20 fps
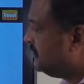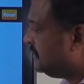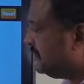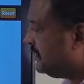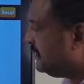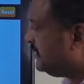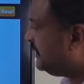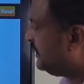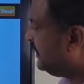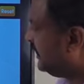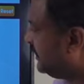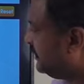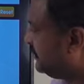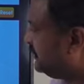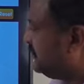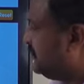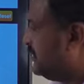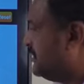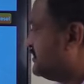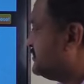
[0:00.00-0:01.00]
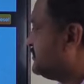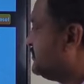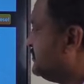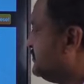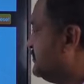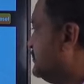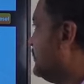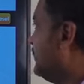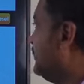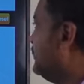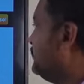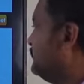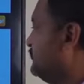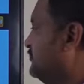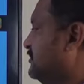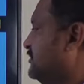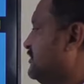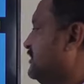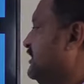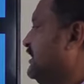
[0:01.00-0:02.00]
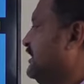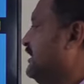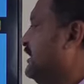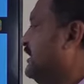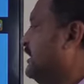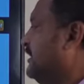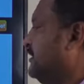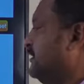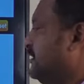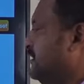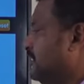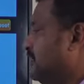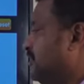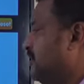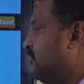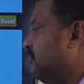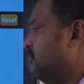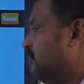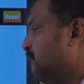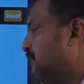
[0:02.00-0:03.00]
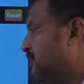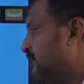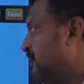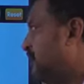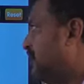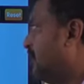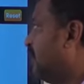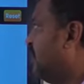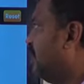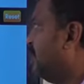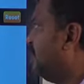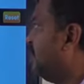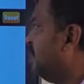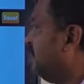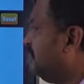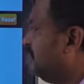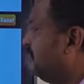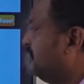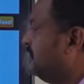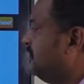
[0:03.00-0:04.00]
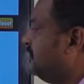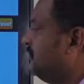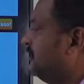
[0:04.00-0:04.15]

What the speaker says: EN, yes, it's the right word. ENVIRON MENT.